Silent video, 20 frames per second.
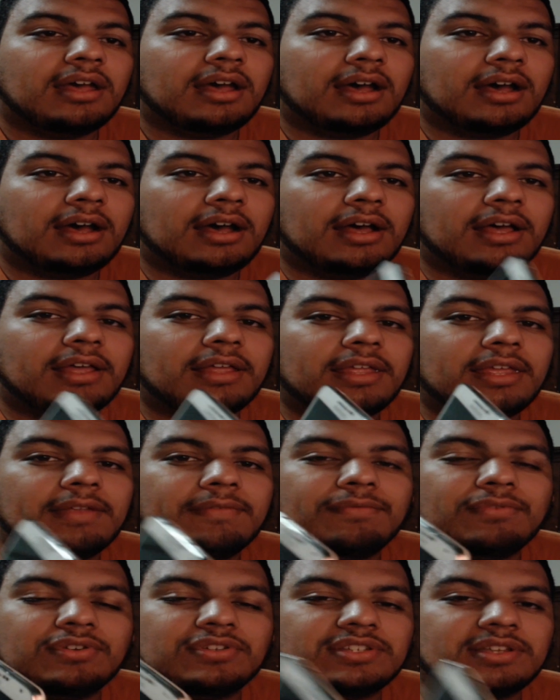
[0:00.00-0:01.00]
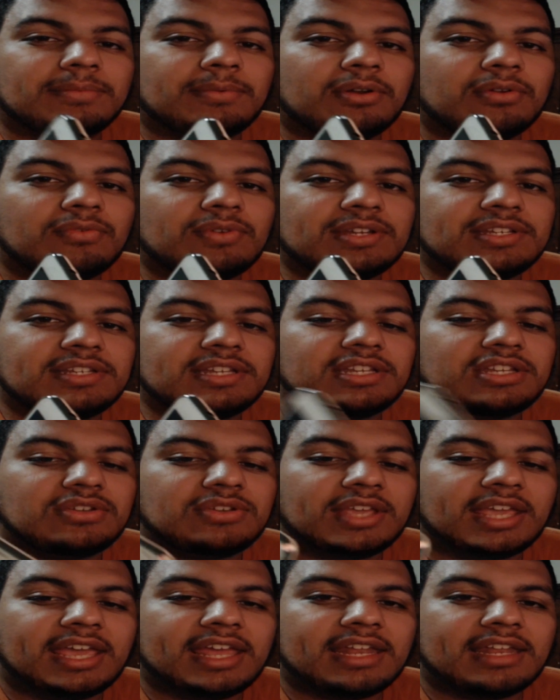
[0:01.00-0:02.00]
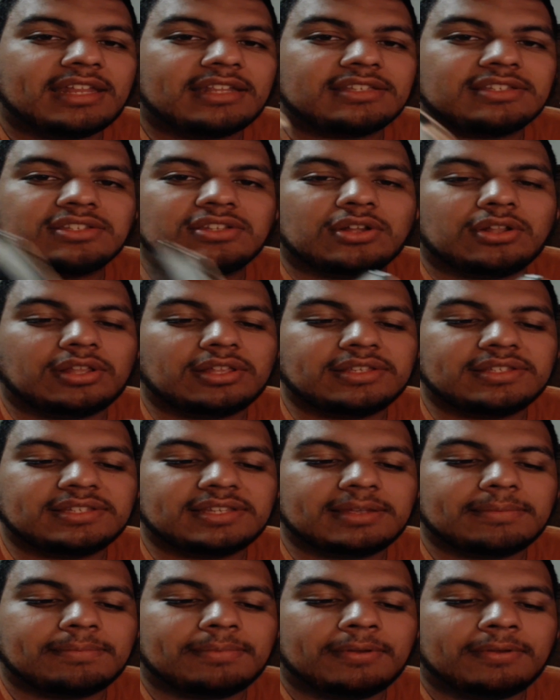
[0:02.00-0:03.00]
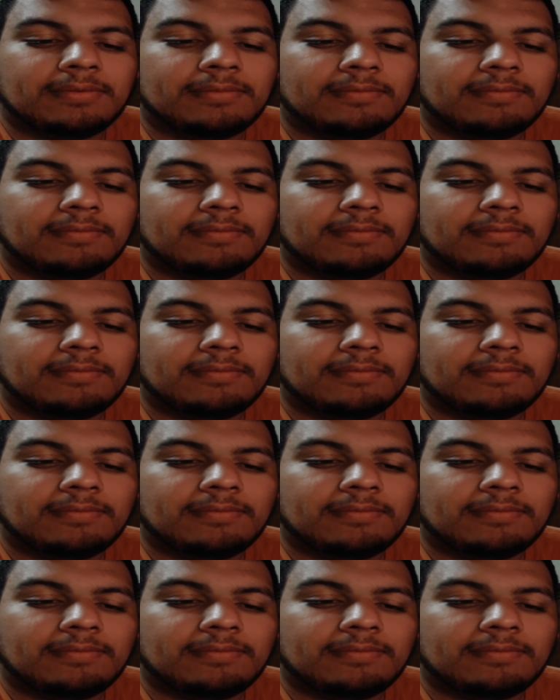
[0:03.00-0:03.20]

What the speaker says: and for some odd reason you can't install a zip